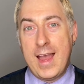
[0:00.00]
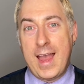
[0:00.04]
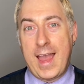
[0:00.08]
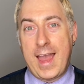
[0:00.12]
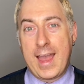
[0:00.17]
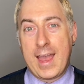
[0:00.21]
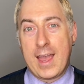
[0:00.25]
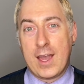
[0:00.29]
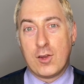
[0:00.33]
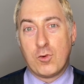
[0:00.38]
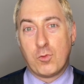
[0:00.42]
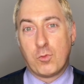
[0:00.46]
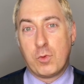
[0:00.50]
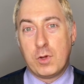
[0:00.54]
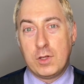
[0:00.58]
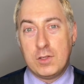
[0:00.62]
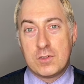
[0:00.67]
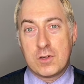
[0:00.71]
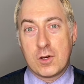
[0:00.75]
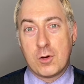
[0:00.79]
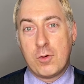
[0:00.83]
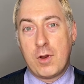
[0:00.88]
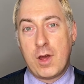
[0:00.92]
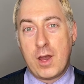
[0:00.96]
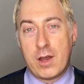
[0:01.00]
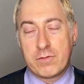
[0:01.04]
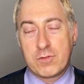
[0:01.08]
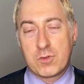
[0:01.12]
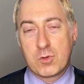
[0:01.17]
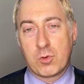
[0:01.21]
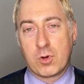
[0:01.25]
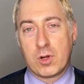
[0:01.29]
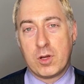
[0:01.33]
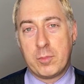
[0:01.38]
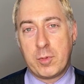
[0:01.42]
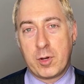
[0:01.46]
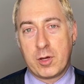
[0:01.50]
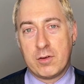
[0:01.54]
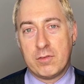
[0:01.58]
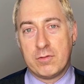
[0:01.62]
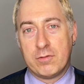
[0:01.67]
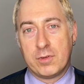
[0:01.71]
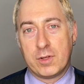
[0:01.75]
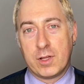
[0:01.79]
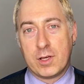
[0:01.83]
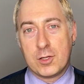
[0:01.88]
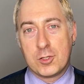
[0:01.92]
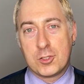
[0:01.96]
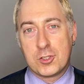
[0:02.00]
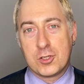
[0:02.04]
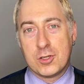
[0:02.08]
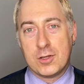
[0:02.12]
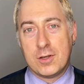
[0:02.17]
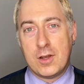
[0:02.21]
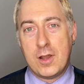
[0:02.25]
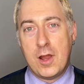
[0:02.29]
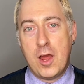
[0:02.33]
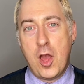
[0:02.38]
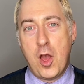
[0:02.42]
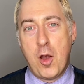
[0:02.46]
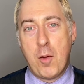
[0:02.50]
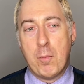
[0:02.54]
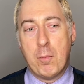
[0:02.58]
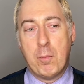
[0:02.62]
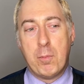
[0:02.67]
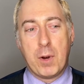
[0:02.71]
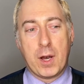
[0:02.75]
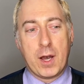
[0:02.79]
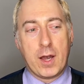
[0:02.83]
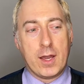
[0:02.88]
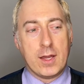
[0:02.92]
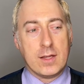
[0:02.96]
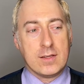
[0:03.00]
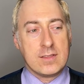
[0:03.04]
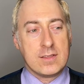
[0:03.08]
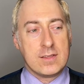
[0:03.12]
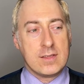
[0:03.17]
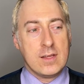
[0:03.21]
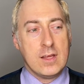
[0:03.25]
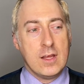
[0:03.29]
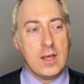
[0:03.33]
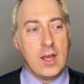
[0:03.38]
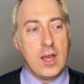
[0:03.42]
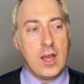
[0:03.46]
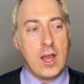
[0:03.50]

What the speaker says: and we don't have to worry about inflation, but